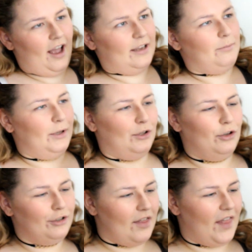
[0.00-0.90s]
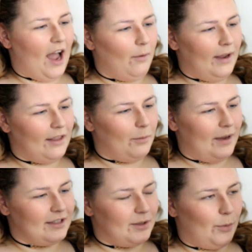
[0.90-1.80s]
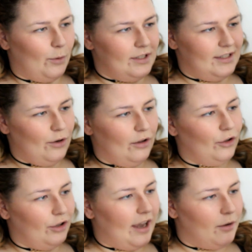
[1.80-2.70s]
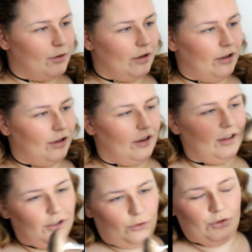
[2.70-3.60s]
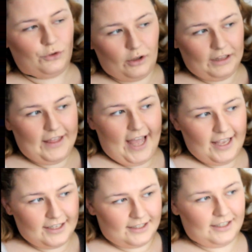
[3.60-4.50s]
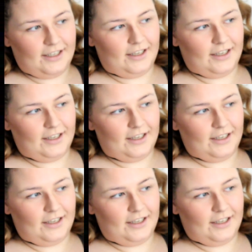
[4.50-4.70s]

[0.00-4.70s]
Aye, but use it that way, the way it's supposed to. Look how it, you don't do it like this.